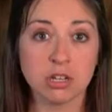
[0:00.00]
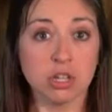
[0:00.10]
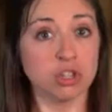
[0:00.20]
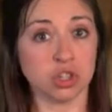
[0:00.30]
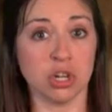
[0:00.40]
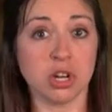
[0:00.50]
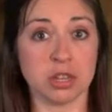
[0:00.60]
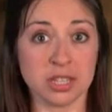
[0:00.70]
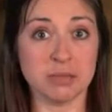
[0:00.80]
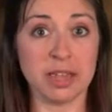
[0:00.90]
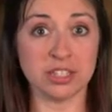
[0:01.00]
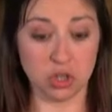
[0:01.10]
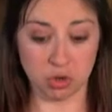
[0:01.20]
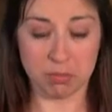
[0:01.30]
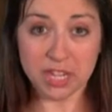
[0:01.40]
Sure, this makes a
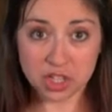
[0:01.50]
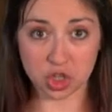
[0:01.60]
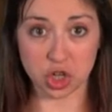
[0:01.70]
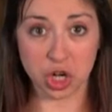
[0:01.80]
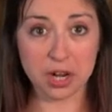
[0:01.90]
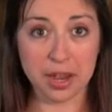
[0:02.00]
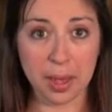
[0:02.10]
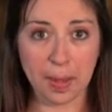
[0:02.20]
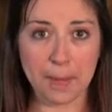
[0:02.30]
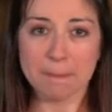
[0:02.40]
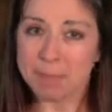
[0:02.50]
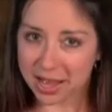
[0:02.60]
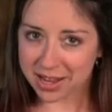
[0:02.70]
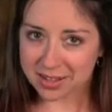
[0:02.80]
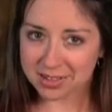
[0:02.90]
new mixture,
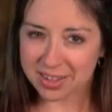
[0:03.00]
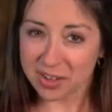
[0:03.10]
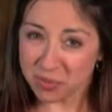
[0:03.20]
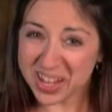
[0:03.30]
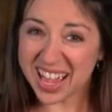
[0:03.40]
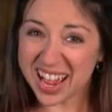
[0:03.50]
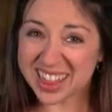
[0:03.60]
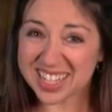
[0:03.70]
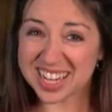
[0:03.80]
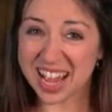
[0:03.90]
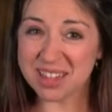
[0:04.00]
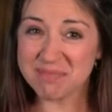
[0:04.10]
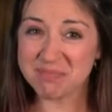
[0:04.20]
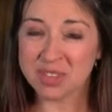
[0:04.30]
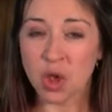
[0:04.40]
but if we had the time,
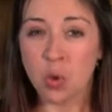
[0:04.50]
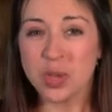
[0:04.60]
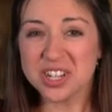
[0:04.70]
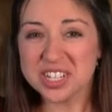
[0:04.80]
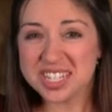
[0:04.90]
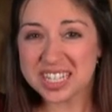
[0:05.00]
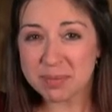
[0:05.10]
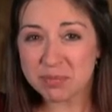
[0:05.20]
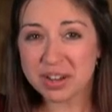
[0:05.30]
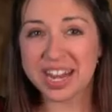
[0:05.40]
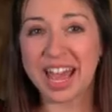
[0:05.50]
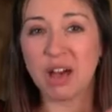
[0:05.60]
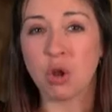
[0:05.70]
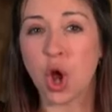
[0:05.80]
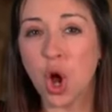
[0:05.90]
we could separate
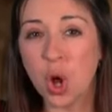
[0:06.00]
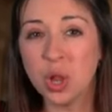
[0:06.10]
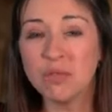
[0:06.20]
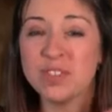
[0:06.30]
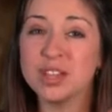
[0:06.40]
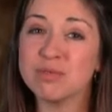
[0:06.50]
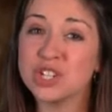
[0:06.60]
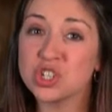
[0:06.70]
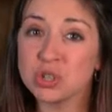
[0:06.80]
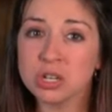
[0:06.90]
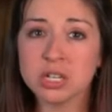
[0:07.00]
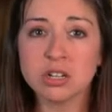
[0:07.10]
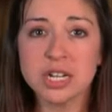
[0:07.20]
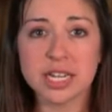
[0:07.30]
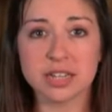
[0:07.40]
out all of the original
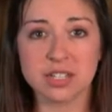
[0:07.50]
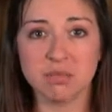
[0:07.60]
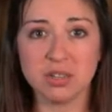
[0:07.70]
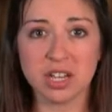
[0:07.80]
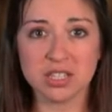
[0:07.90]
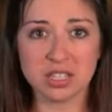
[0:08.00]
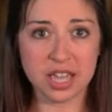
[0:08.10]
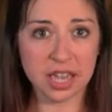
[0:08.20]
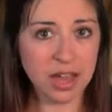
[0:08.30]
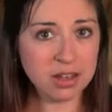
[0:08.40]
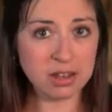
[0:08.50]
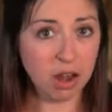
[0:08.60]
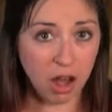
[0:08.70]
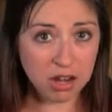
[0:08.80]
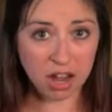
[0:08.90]
ingredients because they had
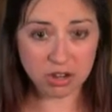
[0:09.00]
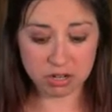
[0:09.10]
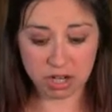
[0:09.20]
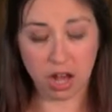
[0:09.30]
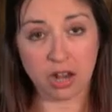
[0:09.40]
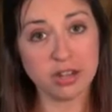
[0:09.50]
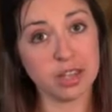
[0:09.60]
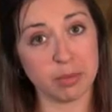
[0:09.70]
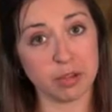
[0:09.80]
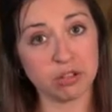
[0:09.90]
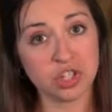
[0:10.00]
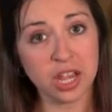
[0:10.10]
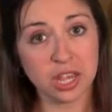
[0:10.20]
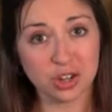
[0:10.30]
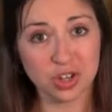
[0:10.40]
not undergone chemical change.